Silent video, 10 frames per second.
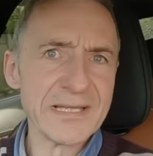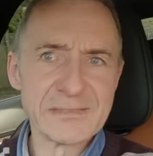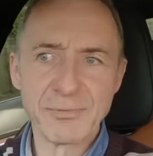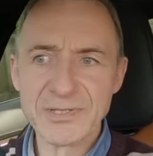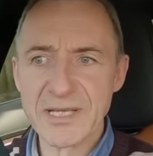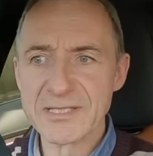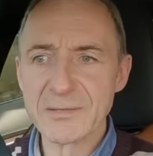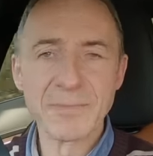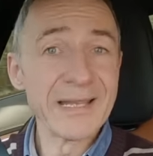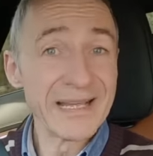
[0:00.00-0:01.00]
is
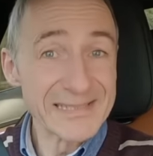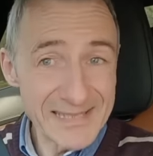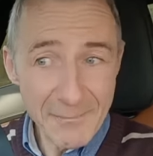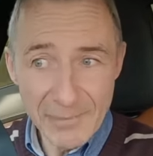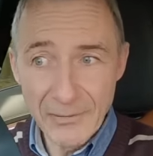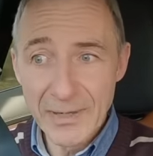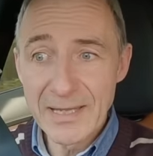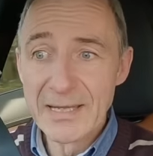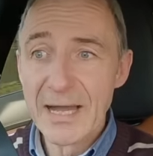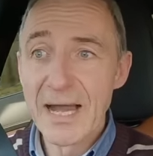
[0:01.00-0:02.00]
predictably
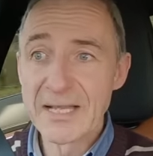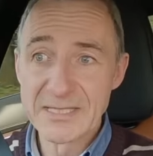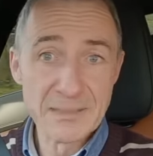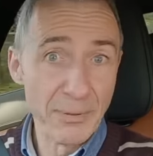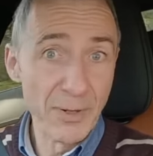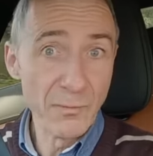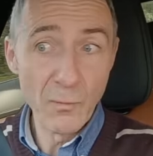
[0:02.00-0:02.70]
exemplary to the point